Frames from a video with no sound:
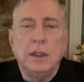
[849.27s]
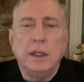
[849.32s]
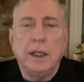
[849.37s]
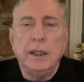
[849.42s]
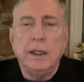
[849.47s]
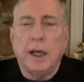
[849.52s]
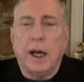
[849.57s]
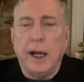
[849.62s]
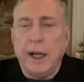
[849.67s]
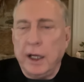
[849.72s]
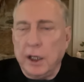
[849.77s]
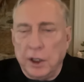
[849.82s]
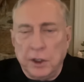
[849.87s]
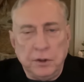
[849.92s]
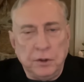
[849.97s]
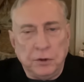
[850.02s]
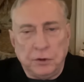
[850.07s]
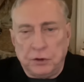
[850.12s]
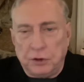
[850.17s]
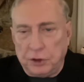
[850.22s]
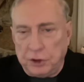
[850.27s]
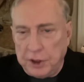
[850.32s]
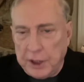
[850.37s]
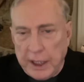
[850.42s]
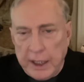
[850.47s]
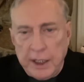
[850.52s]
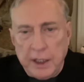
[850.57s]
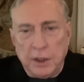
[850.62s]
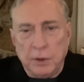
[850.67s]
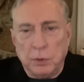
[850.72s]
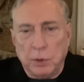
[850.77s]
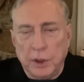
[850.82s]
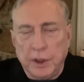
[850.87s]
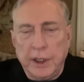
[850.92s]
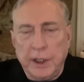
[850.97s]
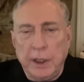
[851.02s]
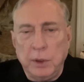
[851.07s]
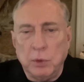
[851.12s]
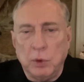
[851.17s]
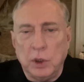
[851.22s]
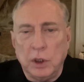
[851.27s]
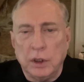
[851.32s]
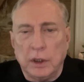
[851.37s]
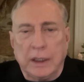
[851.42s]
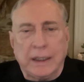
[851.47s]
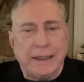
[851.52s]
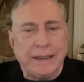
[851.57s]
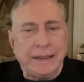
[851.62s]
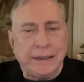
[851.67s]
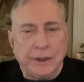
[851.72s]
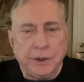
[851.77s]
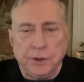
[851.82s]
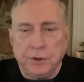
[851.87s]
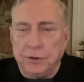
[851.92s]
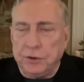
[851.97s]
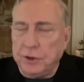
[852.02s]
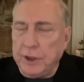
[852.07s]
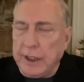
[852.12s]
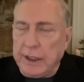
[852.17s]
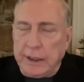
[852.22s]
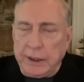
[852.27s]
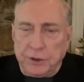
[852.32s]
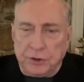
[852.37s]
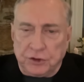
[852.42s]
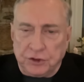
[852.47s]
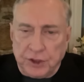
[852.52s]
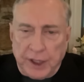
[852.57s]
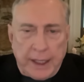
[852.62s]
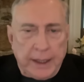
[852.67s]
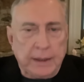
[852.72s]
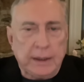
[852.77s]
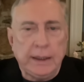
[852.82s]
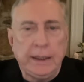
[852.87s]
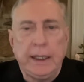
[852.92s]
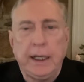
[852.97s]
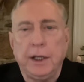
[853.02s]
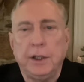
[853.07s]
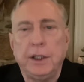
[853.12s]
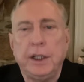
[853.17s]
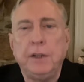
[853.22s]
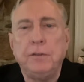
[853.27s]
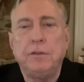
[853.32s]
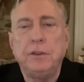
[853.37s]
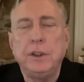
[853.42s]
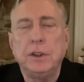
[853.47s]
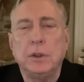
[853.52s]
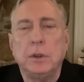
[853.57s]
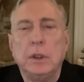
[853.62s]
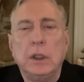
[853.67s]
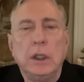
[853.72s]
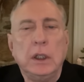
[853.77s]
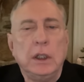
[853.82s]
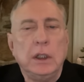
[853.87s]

I understand what they want. I understand exactly how they feel.